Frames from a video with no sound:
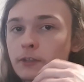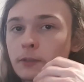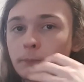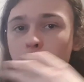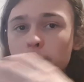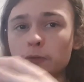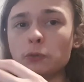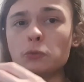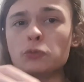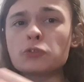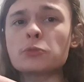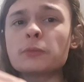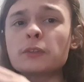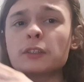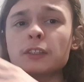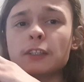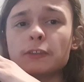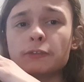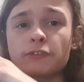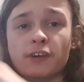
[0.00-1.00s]
but
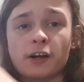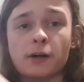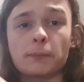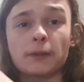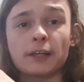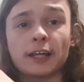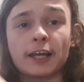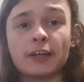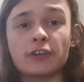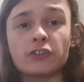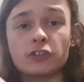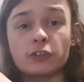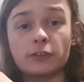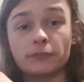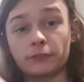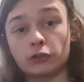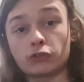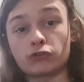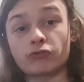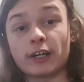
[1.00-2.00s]
ultimately the application of
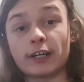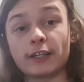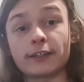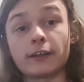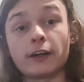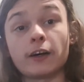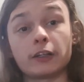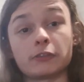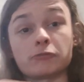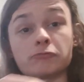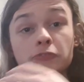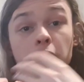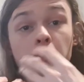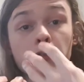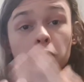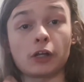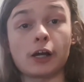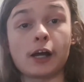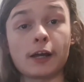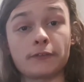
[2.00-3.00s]
the Dread Yacht in
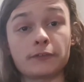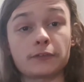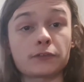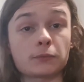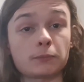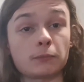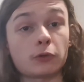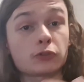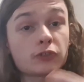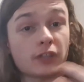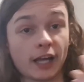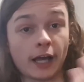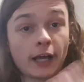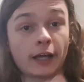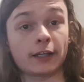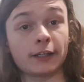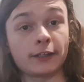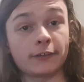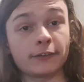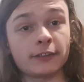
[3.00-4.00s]
real life is the most
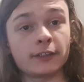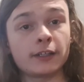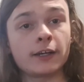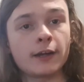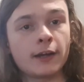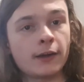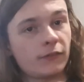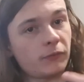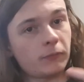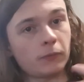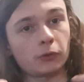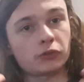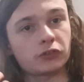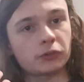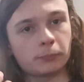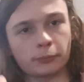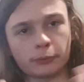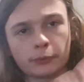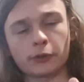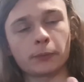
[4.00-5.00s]
accurate, the most
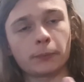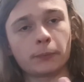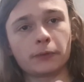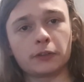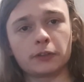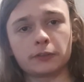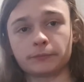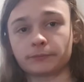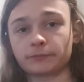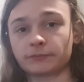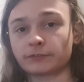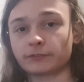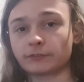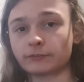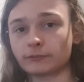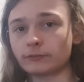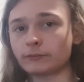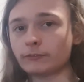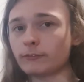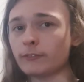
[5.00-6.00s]
appropriate,
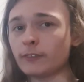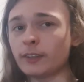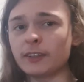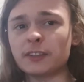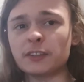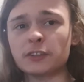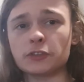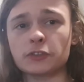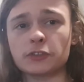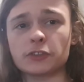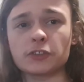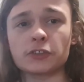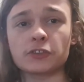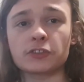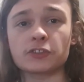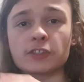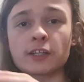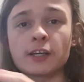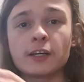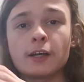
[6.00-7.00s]
and it's
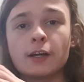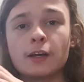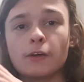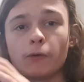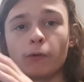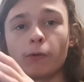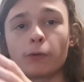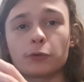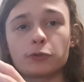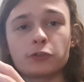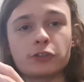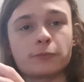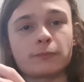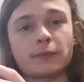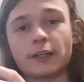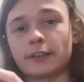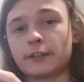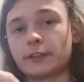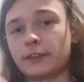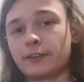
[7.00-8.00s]
just awesome
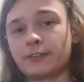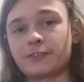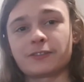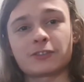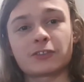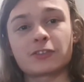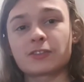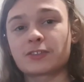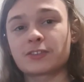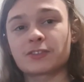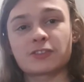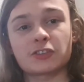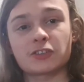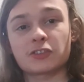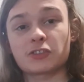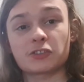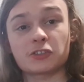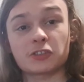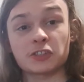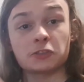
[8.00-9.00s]
that you can
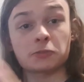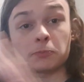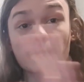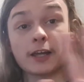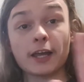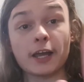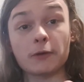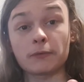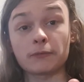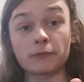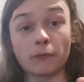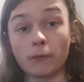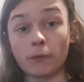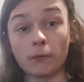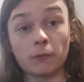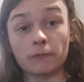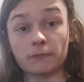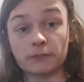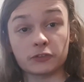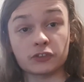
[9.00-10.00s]
just display it with
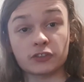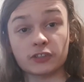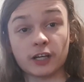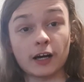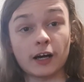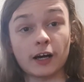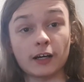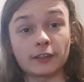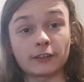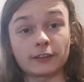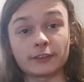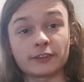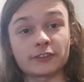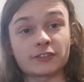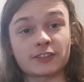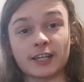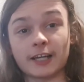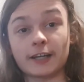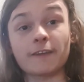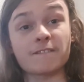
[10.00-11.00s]
all the
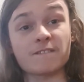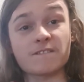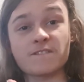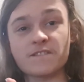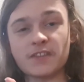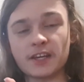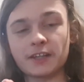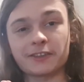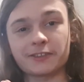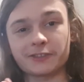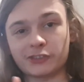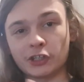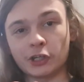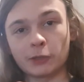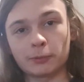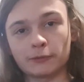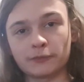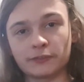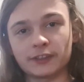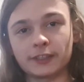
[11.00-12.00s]
Skylanders that can fit on
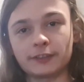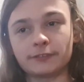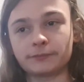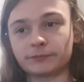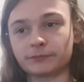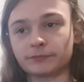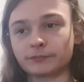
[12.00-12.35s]
top of it.